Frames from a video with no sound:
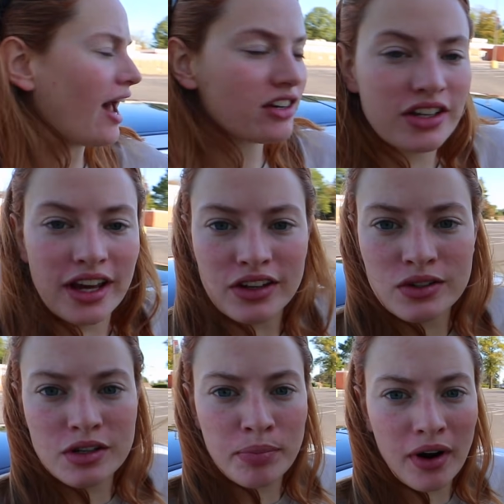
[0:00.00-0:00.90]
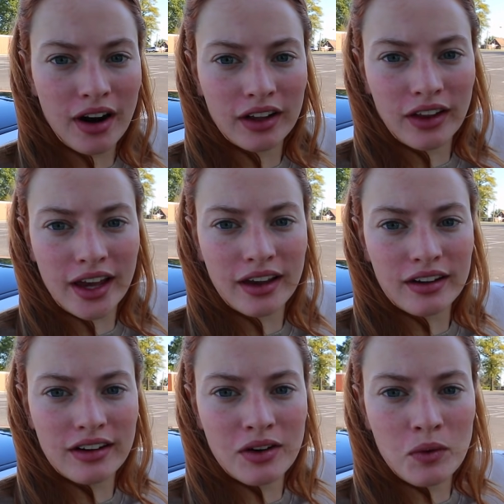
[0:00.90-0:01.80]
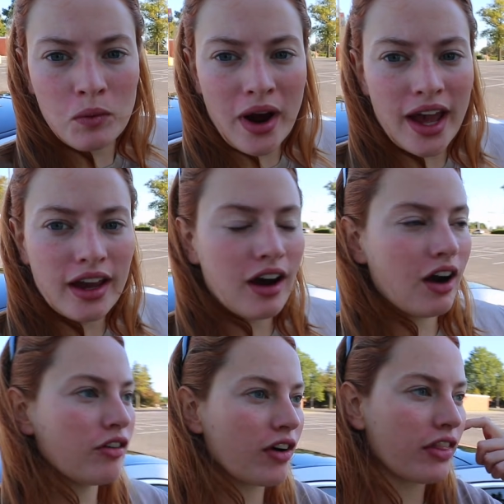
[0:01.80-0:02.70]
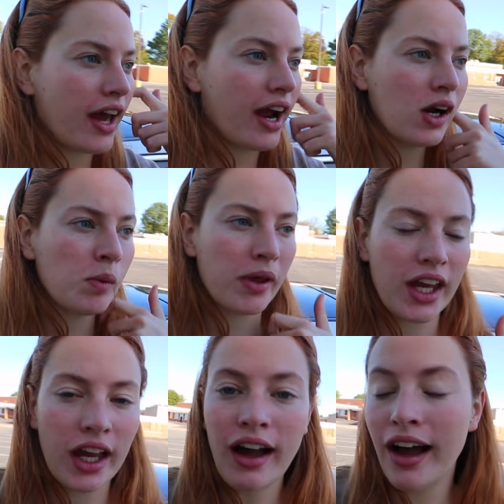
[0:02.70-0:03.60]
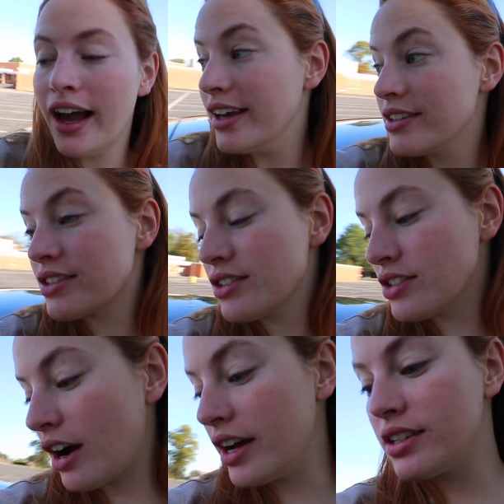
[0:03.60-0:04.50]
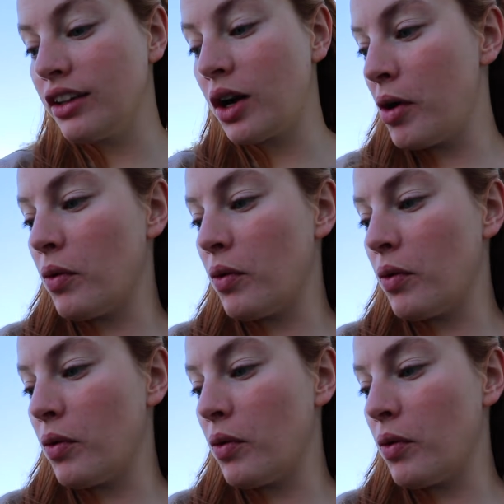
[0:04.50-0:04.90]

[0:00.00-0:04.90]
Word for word: Actually, I used to park like way over there because, sorry, it's a little bit